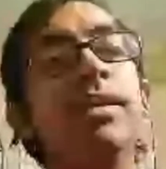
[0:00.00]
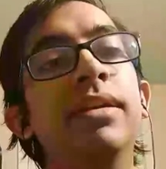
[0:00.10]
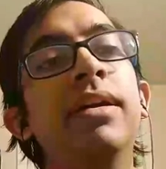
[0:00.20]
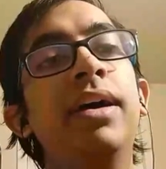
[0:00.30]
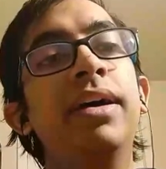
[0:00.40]

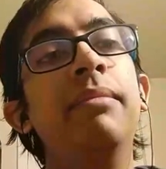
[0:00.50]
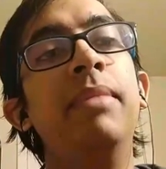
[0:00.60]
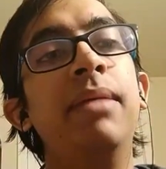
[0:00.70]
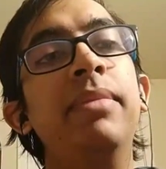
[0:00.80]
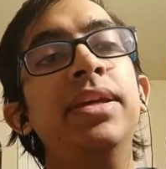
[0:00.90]
in
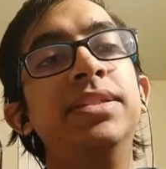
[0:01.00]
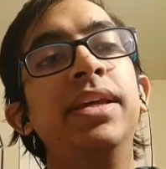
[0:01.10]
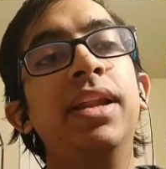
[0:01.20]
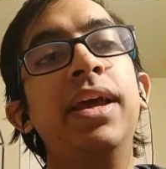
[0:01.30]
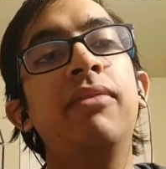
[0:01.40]

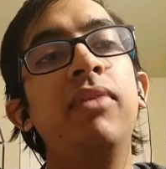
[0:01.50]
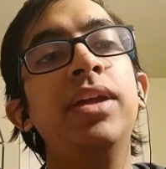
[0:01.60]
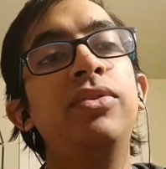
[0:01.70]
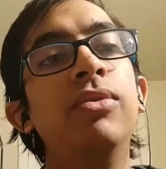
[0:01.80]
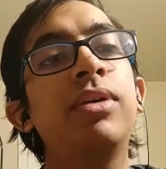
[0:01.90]
MEC, like
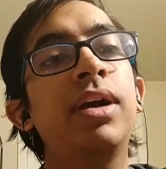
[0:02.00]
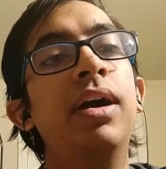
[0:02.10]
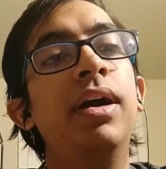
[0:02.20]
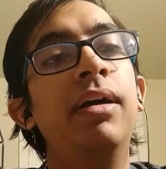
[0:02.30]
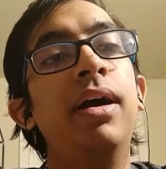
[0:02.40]
we took
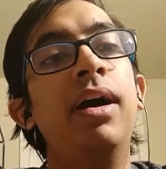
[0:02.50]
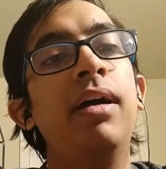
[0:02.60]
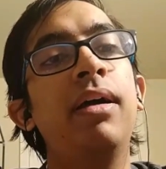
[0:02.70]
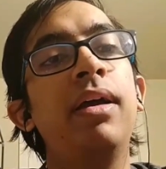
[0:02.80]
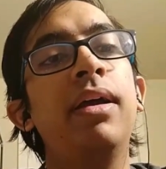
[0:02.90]

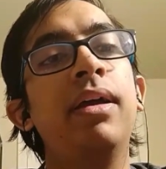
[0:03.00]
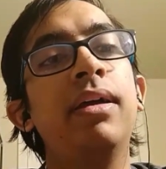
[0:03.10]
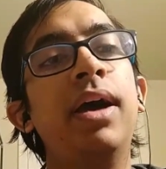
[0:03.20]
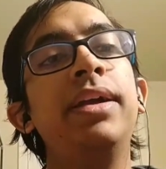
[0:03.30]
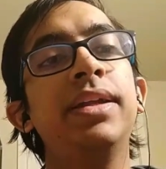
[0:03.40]

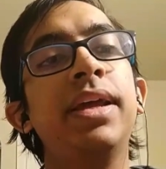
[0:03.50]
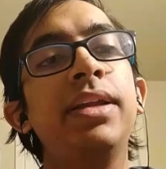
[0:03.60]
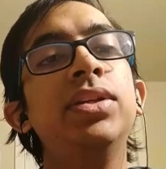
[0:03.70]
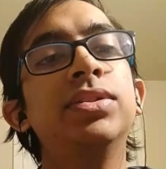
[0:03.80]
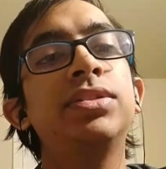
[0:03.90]

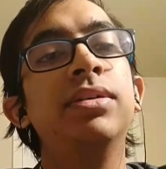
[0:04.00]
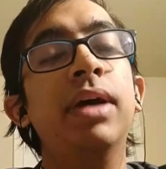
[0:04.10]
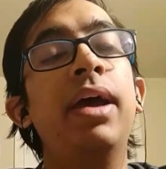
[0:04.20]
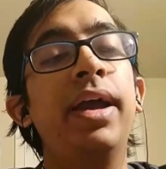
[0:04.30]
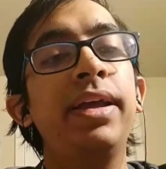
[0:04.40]

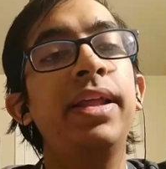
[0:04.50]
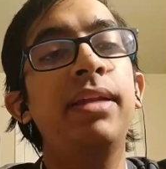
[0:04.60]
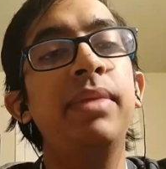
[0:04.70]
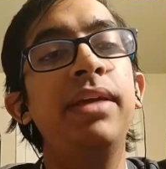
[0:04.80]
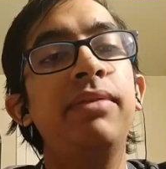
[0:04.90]
Ankita
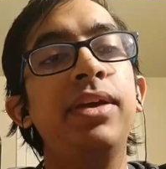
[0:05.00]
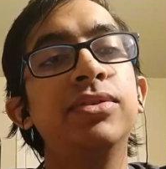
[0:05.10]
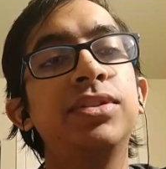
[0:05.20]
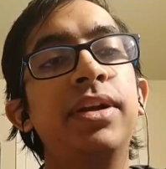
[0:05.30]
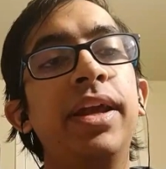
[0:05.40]
and me, we
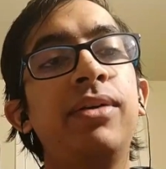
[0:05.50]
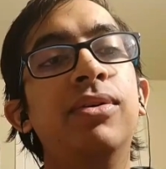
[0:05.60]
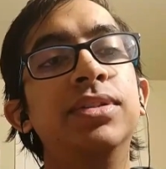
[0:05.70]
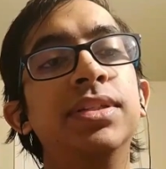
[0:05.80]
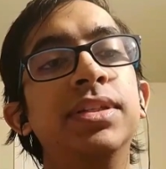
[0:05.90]
used to take
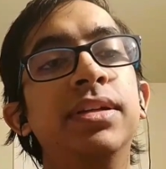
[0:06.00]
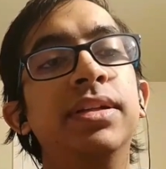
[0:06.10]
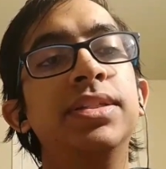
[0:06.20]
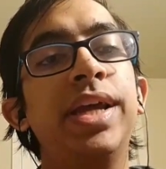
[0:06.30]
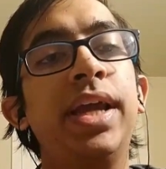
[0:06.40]
courses in
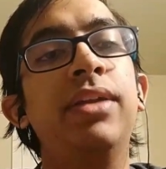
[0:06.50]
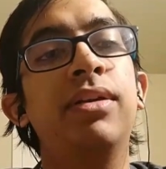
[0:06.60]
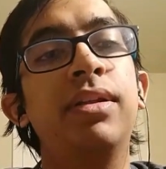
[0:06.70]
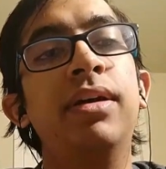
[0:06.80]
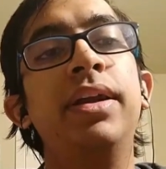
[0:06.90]
the second or
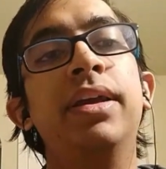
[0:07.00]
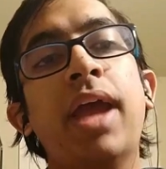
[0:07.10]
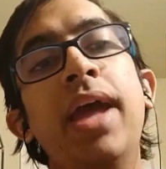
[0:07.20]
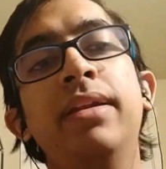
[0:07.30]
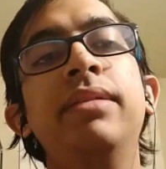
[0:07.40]
third year,
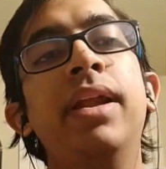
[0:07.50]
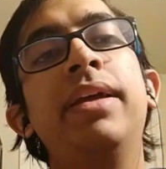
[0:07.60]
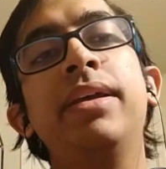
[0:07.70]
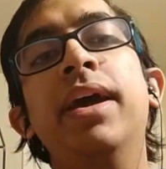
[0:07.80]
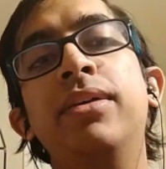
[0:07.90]
and
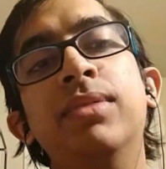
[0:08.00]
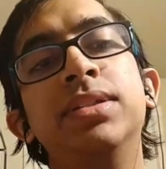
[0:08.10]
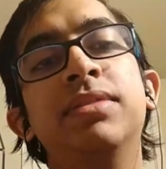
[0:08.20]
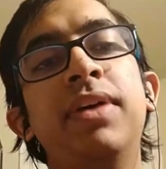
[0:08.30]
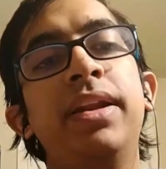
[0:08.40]
like
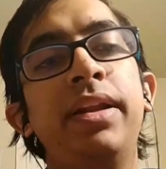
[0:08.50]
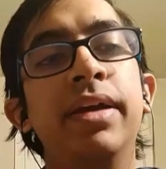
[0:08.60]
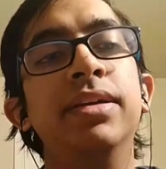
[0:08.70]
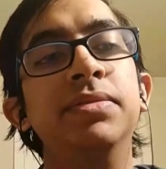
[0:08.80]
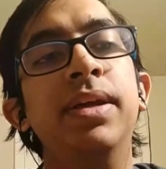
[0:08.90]
towards the final
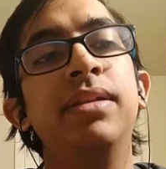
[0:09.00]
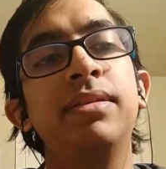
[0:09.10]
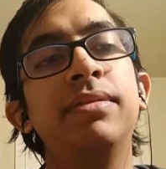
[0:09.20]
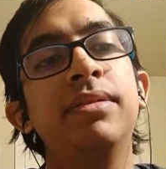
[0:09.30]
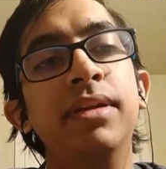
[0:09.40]
year as well.
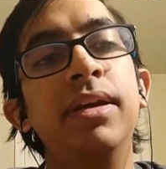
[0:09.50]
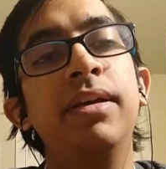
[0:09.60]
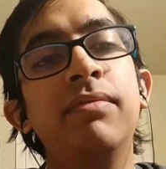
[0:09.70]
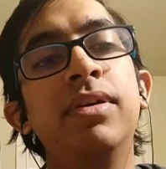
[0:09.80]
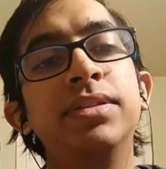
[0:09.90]

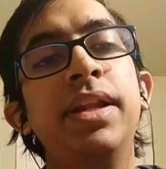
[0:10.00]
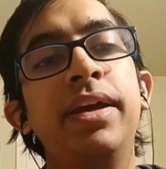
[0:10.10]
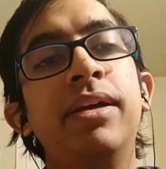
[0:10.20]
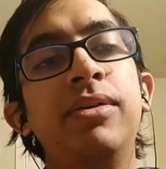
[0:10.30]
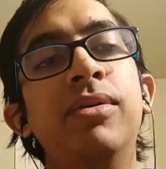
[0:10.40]
It was
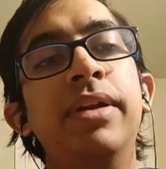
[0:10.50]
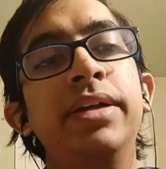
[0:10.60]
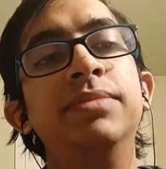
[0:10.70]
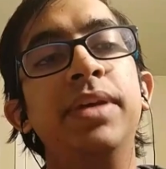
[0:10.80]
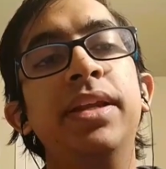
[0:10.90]
like a good
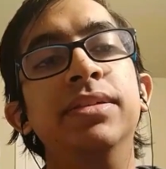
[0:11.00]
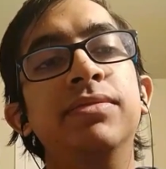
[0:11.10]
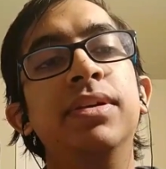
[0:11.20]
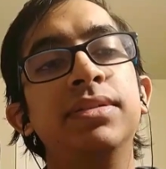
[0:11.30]
experience.